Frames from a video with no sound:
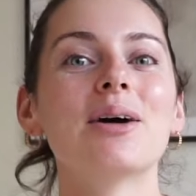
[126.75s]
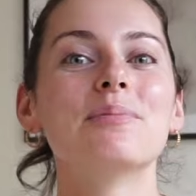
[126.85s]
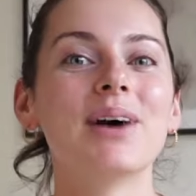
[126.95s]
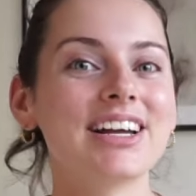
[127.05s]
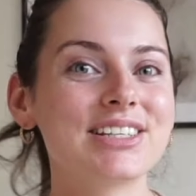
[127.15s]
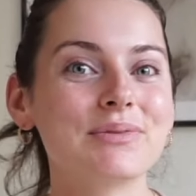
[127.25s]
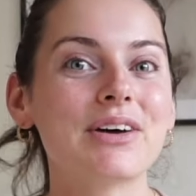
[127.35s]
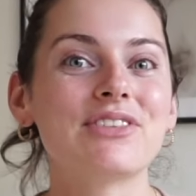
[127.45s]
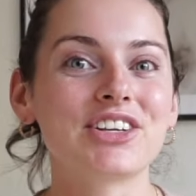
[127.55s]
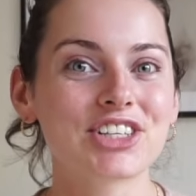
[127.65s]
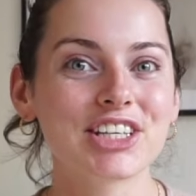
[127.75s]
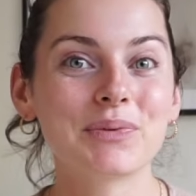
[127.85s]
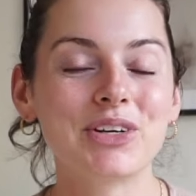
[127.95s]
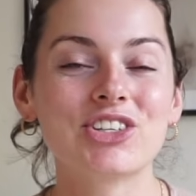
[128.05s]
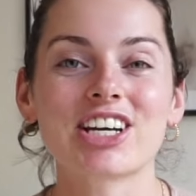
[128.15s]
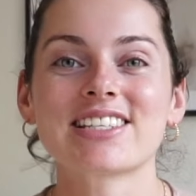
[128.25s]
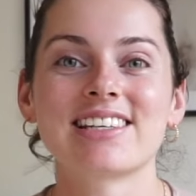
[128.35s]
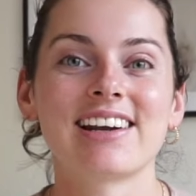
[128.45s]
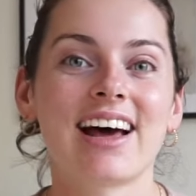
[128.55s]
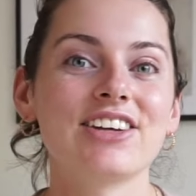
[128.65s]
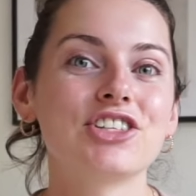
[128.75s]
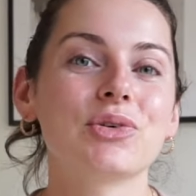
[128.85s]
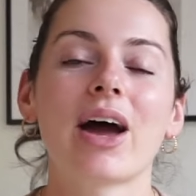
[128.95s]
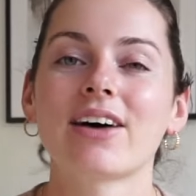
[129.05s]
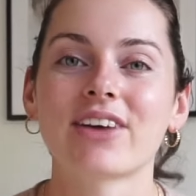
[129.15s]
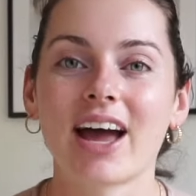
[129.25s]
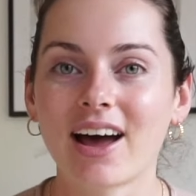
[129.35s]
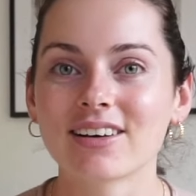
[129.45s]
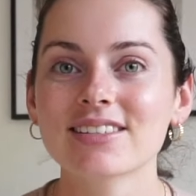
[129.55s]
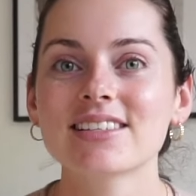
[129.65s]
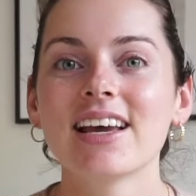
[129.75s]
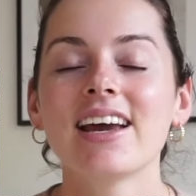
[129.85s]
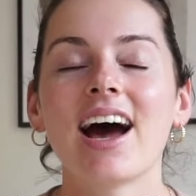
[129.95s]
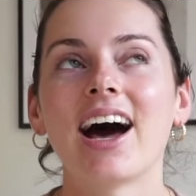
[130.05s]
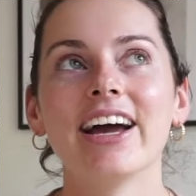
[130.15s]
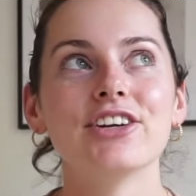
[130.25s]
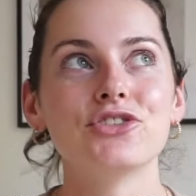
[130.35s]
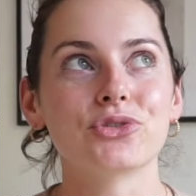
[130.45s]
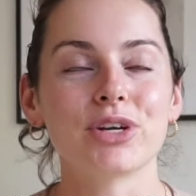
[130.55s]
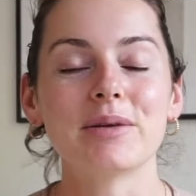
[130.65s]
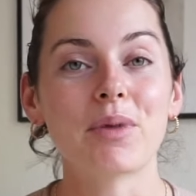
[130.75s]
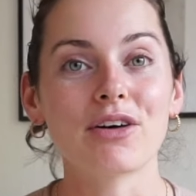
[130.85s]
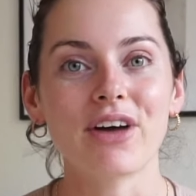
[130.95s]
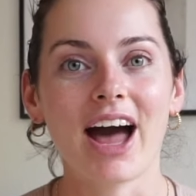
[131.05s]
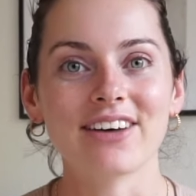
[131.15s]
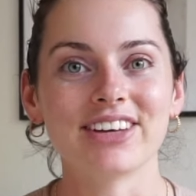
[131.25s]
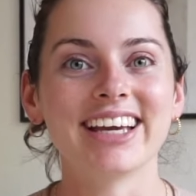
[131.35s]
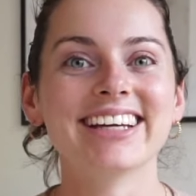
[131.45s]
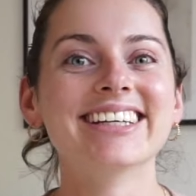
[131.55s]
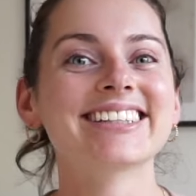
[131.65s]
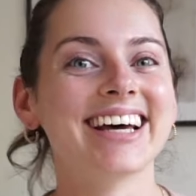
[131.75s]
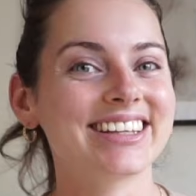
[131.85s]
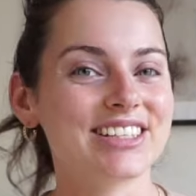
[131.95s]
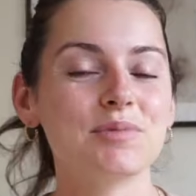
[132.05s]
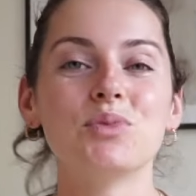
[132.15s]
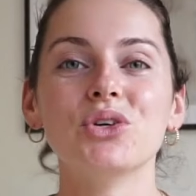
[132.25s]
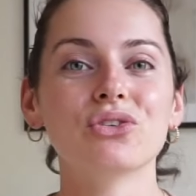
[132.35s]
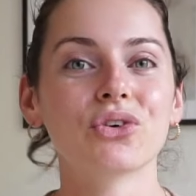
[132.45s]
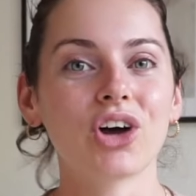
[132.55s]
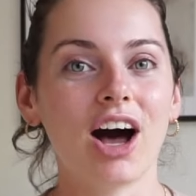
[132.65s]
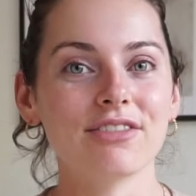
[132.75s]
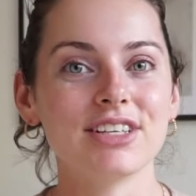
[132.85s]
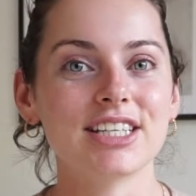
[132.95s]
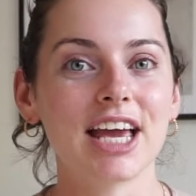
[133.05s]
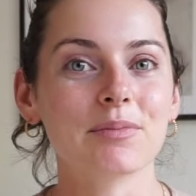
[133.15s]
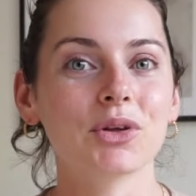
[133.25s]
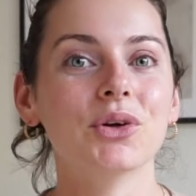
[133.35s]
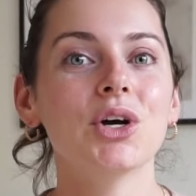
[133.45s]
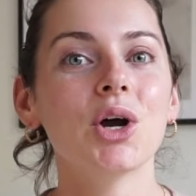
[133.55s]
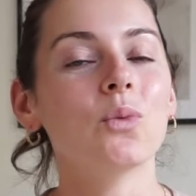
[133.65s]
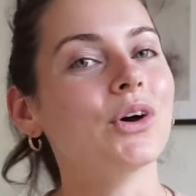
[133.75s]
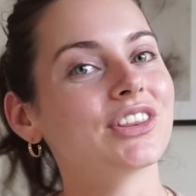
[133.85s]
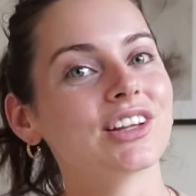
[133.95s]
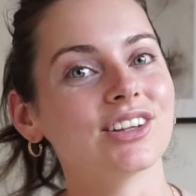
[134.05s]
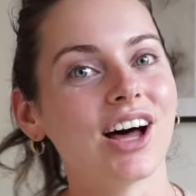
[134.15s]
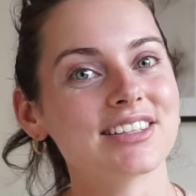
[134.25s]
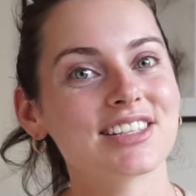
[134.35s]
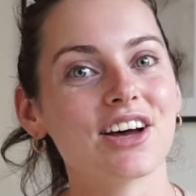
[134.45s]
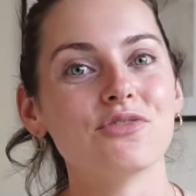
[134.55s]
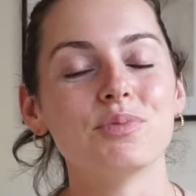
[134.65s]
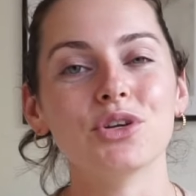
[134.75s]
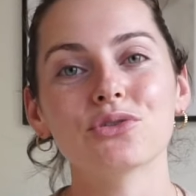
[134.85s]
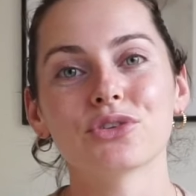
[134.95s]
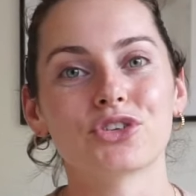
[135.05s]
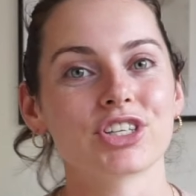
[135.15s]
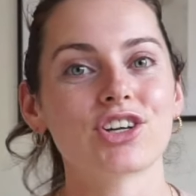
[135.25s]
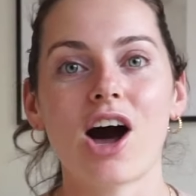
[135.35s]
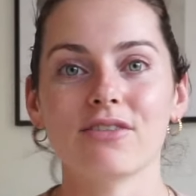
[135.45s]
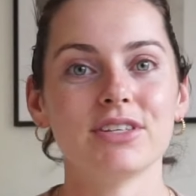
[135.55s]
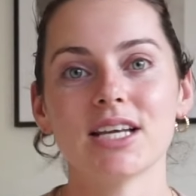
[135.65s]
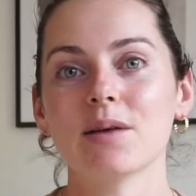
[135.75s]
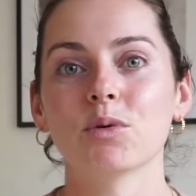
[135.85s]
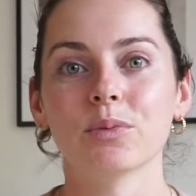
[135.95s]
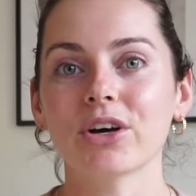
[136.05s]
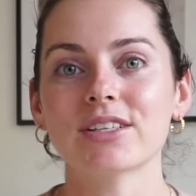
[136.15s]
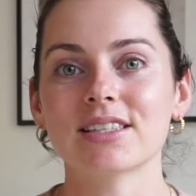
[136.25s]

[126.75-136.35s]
but eventually when Justin and I do have a house, I dream of having like this beautiful coffee table with lots of beautiful just coffee table books.